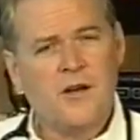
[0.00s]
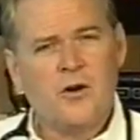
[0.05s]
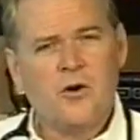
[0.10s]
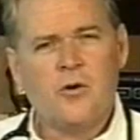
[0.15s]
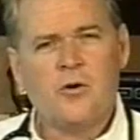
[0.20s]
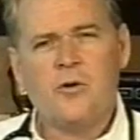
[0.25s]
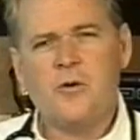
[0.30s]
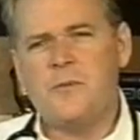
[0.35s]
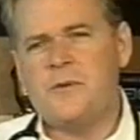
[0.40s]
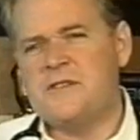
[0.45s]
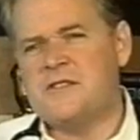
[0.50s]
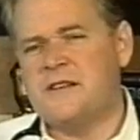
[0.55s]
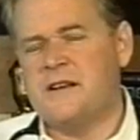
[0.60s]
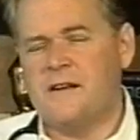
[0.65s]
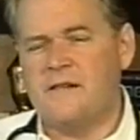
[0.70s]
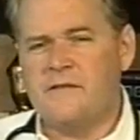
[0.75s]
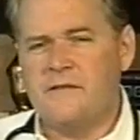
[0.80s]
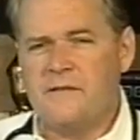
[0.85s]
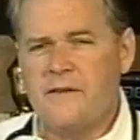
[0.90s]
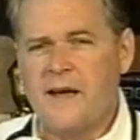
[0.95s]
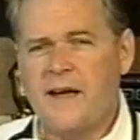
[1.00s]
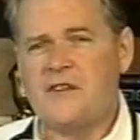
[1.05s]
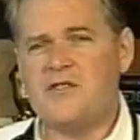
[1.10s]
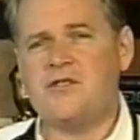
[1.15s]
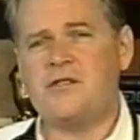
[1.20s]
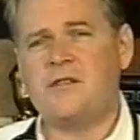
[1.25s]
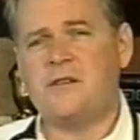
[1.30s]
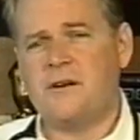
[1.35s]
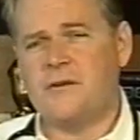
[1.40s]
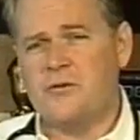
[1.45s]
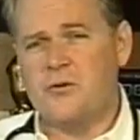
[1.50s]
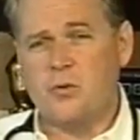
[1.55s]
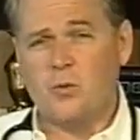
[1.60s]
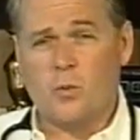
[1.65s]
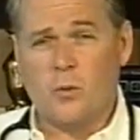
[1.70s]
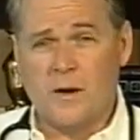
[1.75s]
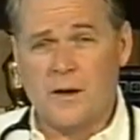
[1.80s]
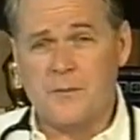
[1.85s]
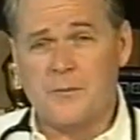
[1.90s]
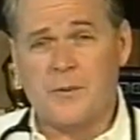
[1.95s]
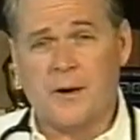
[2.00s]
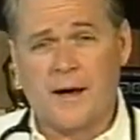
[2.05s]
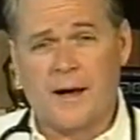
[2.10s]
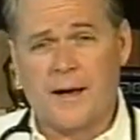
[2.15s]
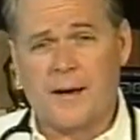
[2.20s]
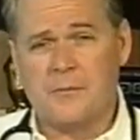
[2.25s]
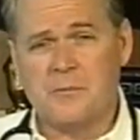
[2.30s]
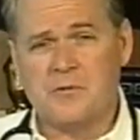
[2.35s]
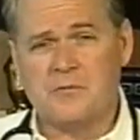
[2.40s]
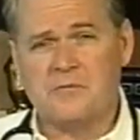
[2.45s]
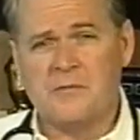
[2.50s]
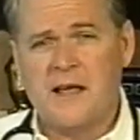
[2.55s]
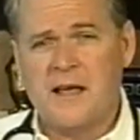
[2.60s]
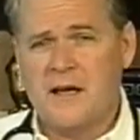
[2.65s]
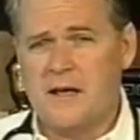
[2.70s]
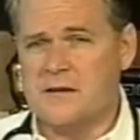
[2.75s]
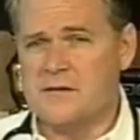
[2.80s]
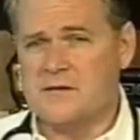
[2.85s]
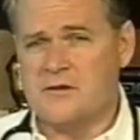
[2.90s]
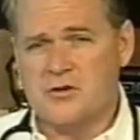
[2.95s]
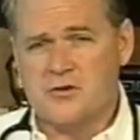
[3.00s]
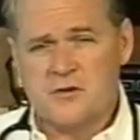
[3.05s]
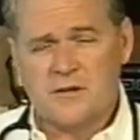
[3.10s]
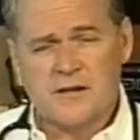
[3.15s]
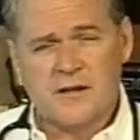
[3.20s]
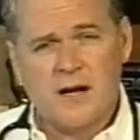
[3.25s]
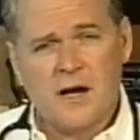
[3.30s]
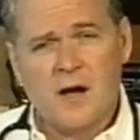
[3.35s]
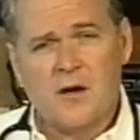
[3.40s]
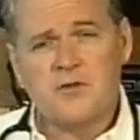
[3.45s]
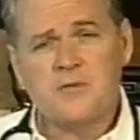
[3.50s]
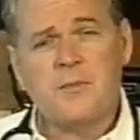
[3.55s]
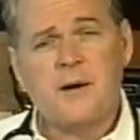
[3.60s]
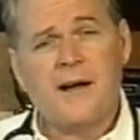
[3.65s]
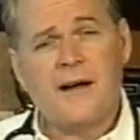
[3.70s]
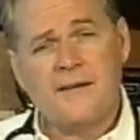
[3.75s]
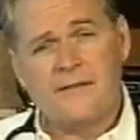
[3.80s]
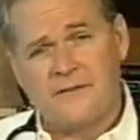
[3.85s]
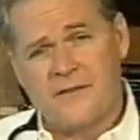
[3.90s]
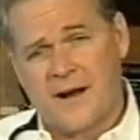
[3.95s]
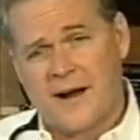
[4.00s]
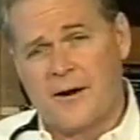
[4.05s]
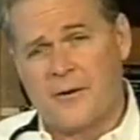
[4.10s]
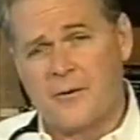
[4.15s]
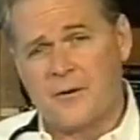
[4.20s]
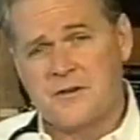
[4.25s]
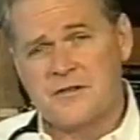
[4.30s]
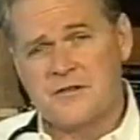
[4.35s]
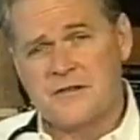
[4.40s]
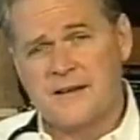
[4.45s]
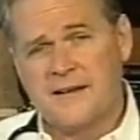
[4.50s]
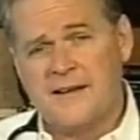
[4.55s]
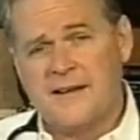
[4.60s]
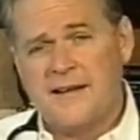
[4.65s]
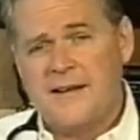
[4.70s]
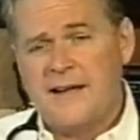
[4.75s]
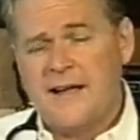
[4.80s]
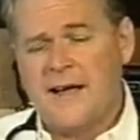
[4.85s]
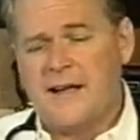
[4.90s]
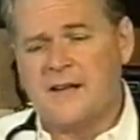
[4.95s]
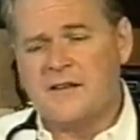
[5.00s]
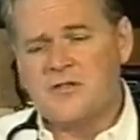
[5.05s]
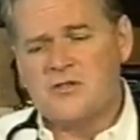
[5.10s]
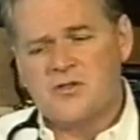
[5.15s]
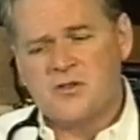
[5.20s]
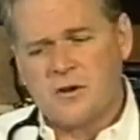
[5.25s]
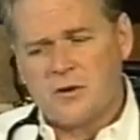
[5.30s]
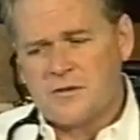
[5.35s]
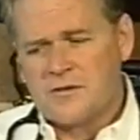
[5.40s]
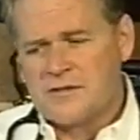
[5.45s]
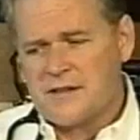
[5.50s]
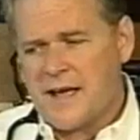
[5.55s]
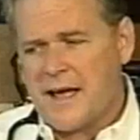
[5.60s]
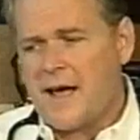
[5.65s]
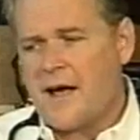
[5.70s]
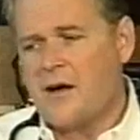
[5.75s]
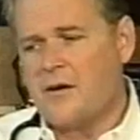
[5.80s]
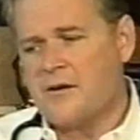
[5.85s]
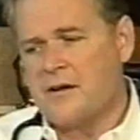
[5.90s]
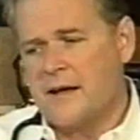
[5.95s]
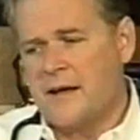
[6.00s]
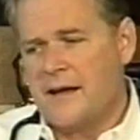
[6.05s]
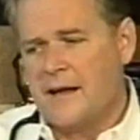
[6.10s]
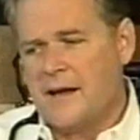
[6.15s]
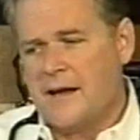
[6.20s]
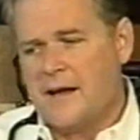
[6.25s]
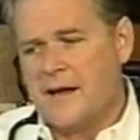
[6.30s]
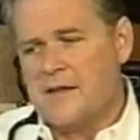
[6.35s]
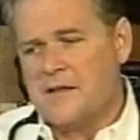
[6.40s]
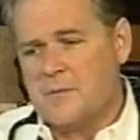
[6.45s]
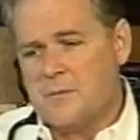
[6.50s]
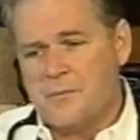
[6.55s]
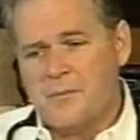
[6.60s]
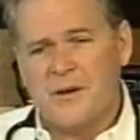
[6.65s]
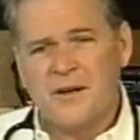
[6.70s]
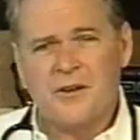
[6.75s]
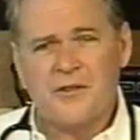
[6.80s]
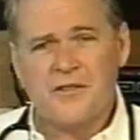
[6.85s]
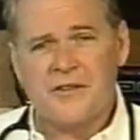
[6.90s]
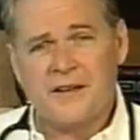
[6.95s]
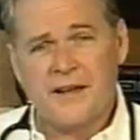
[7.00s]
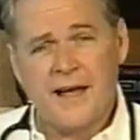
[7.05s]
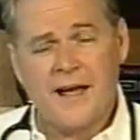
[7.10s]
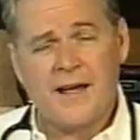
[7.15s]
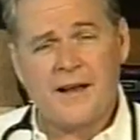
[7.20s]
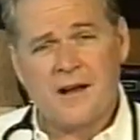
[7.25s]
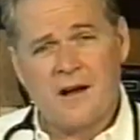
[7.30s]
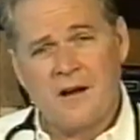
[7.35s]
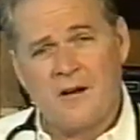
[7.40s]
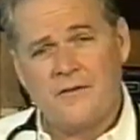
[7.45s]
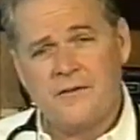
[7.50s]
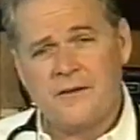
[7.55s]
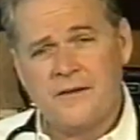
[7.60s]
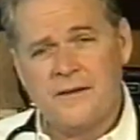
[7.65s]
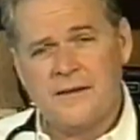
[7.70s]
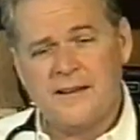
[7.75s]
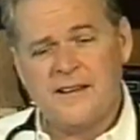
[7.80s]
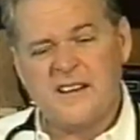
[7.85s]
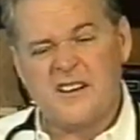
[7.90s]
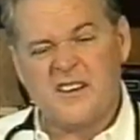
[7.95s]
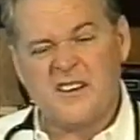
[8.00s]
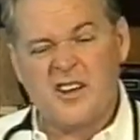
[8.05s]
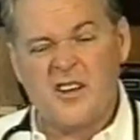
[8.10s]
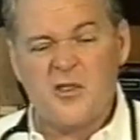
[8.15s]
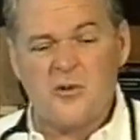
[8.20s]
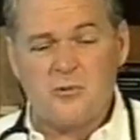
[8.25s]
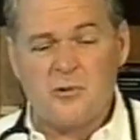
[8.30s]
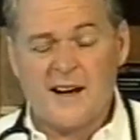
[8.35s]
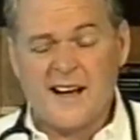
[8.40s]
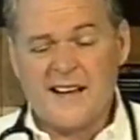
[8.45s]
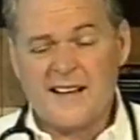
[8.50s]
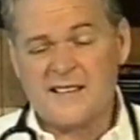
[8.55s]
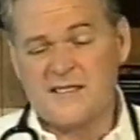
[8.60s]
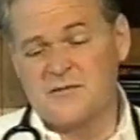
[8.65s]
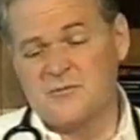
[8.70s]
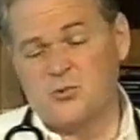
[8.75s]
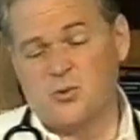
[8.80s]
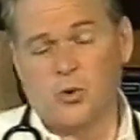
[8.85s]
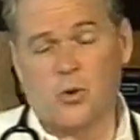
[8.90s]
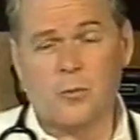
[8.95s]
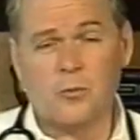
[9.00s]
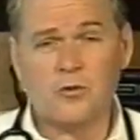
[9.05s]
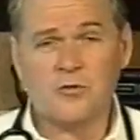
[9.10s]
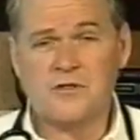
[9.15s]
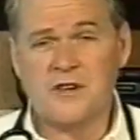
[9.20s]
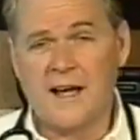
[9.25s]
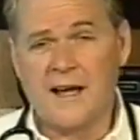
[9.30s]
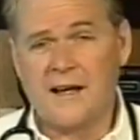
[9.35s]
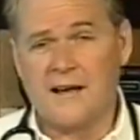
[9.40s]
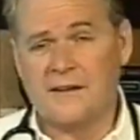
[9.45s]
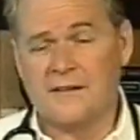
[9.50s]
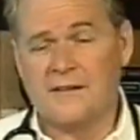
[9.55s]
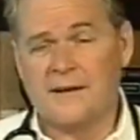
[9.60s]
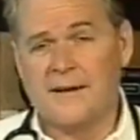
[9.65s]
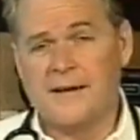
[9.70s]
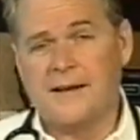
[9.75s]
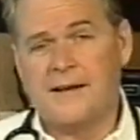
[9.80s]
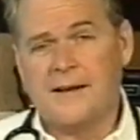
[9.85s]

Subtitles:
Croup is an infection of the windpipe. It's usually caused by a virus, and it starts out in the middle of the night often in an otherwise normal child.